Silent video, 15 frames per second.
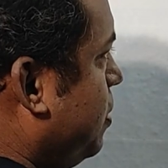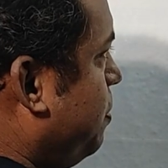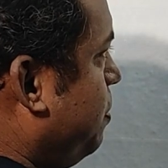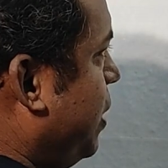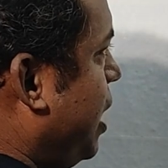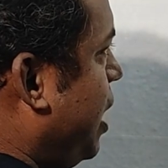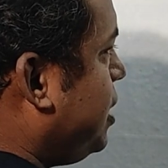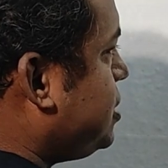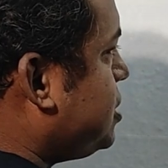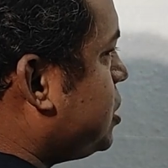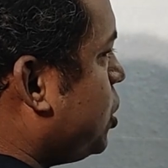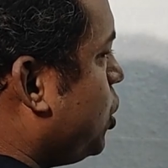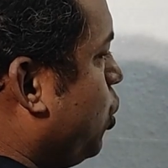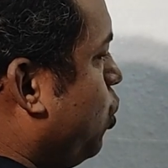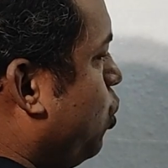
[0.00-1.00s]
plus
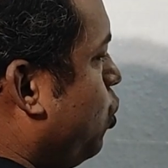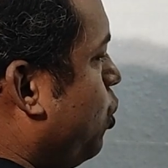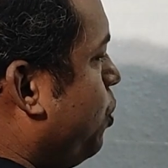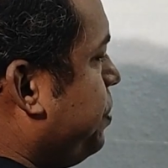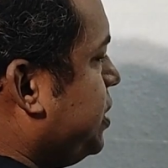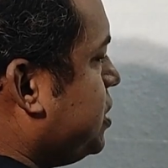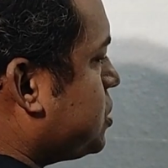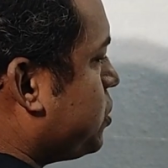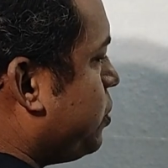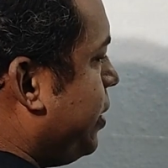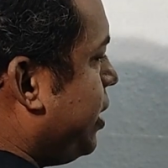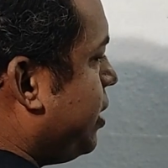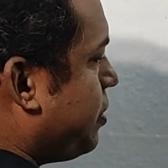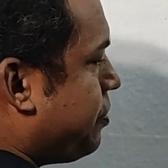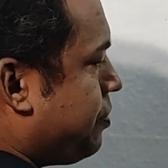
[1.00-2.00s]
OP
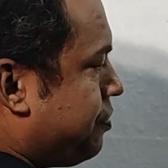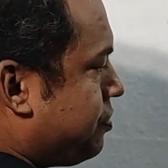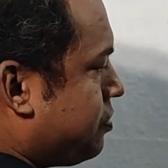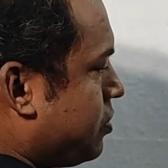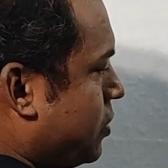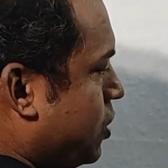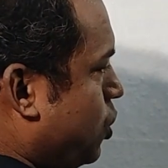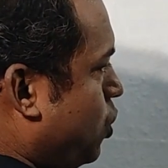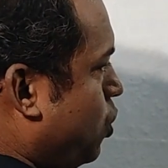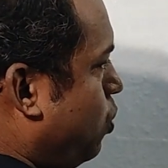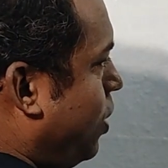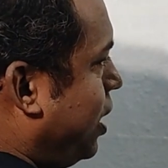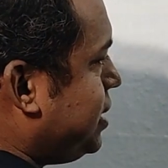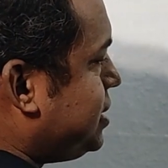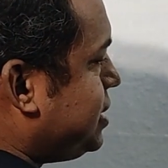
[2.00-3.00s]
square.
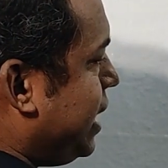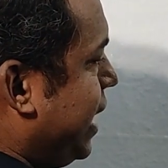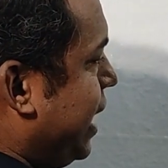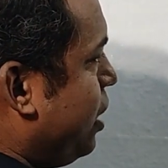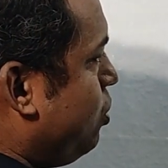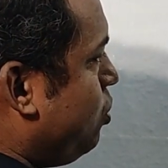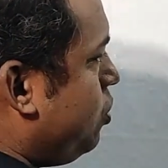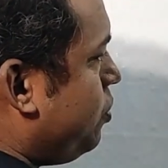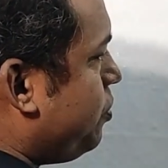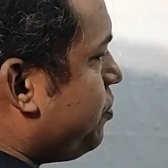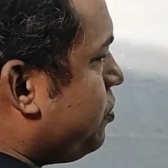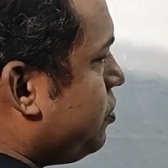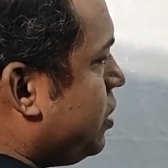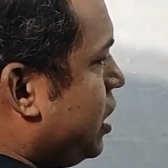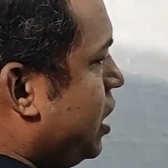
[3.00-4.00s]
What is AO?
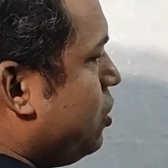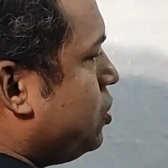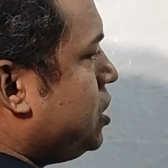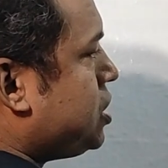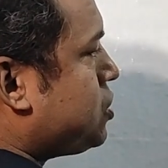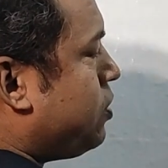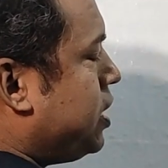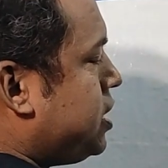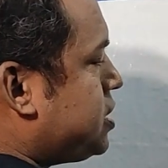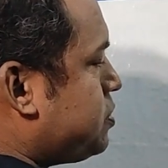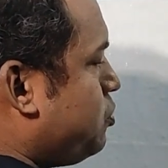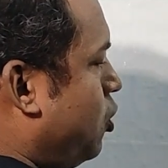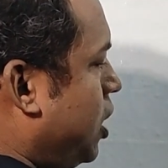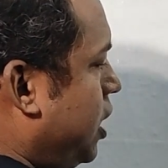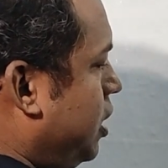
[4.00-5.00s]
AO, this one is
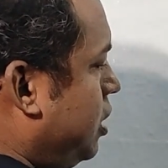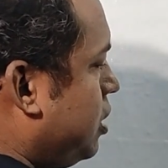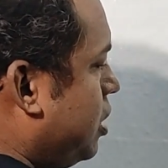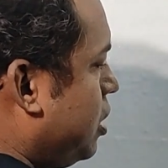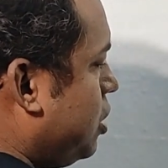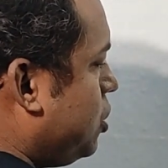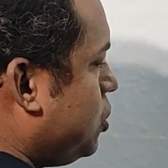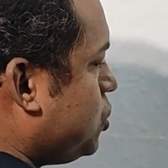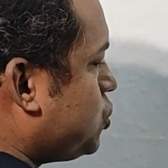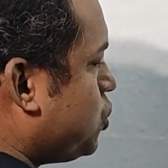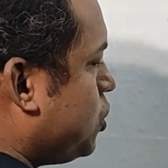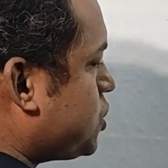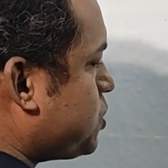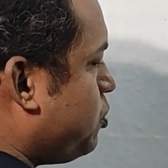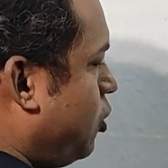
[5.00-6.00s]
small l,
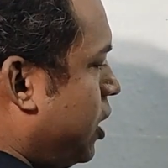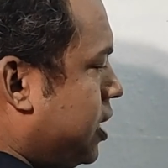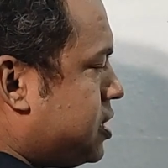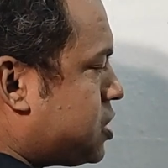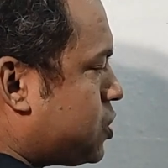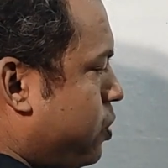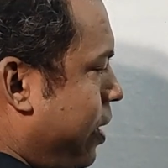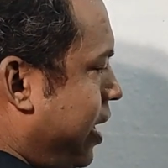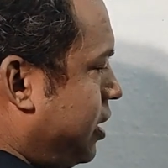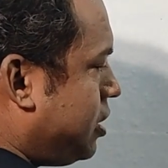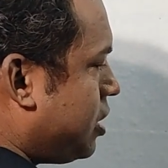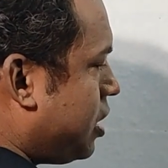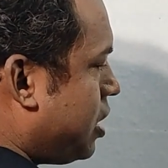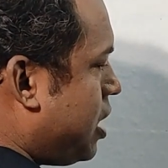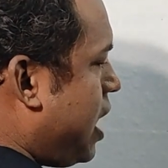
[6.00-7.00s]
so small l
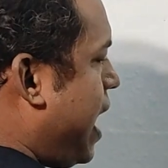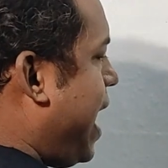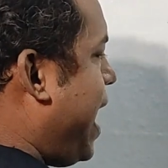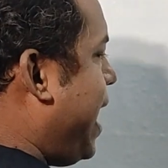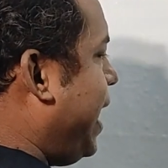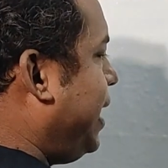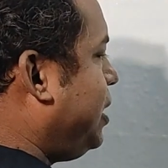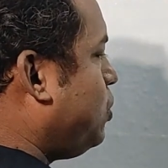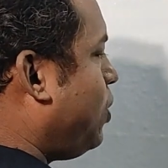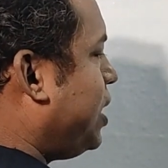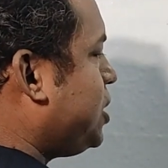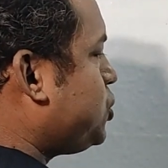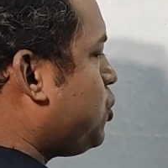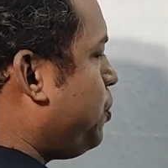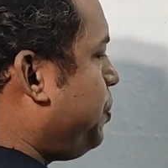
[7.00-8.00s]
square. And what
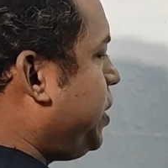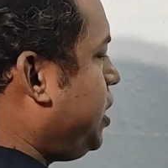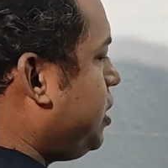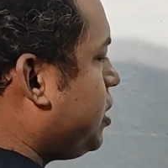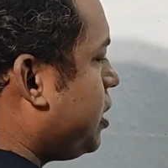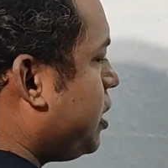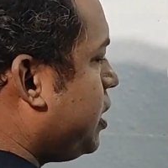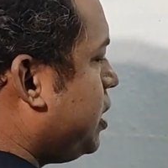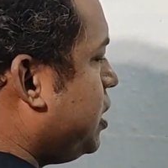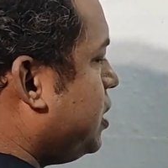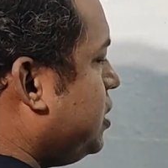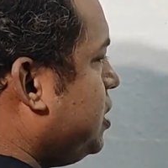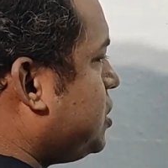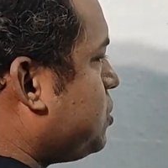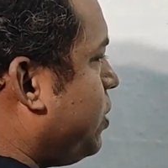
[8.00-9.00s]
is OP?
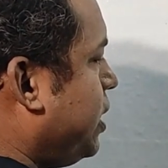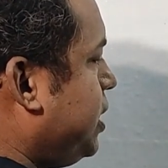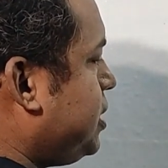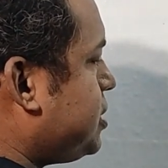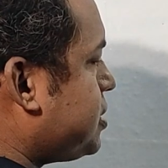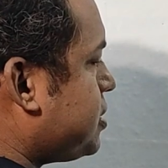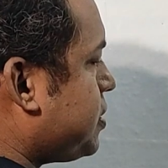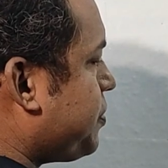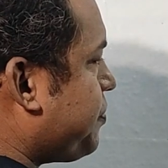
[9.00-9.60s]
This one is